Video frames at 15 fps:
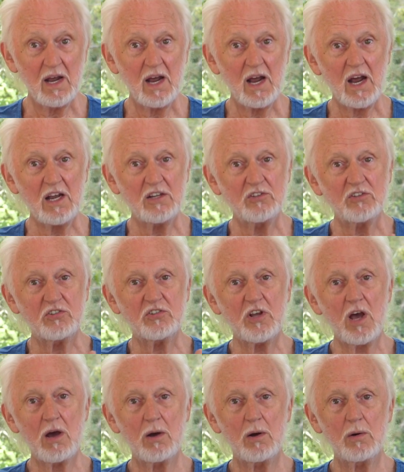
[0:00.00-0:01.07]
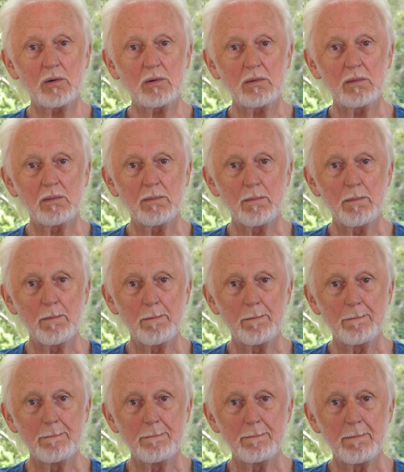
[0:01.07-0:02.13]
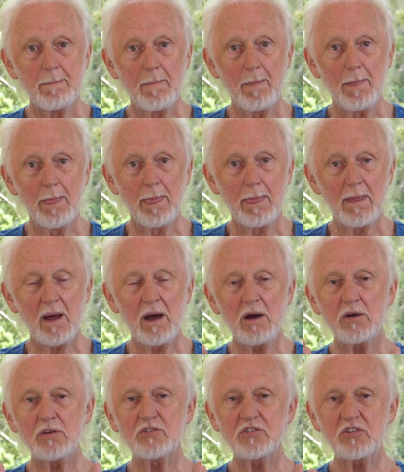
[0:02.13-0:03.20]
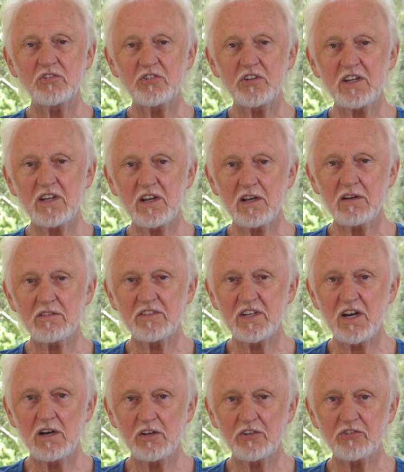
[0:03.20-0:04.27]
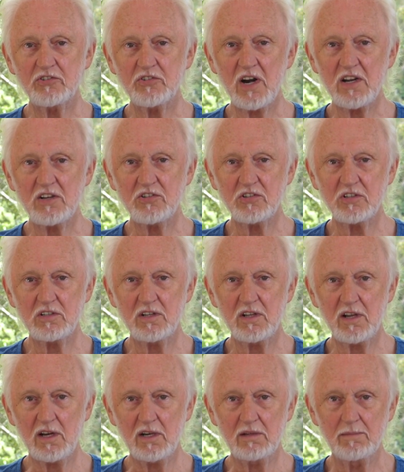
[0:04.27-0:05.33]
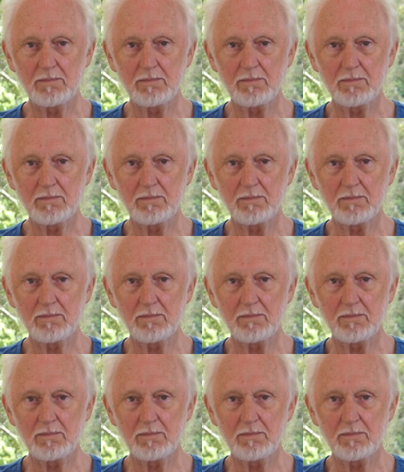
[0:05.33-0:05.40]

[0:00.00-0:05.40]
And so, I was just thinking of an illustration then.